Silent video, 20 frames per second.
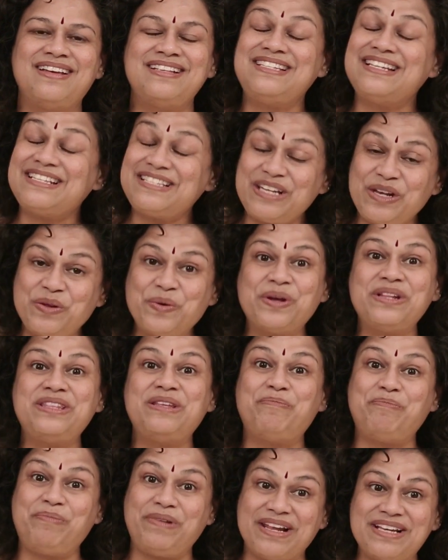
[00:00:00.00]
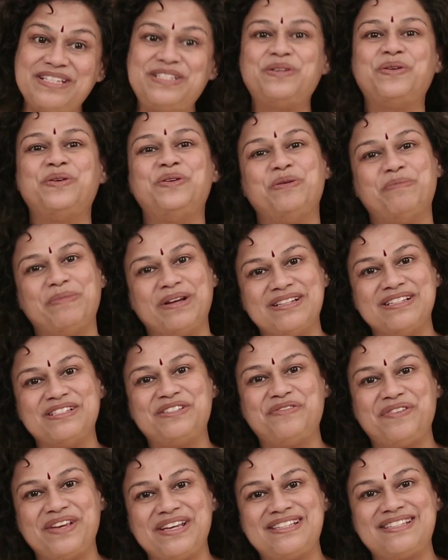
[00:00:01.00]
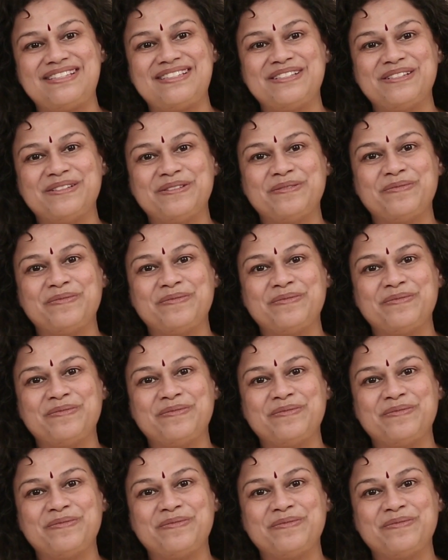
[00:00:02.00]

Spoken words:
Just look at the pleasure on your mother's face.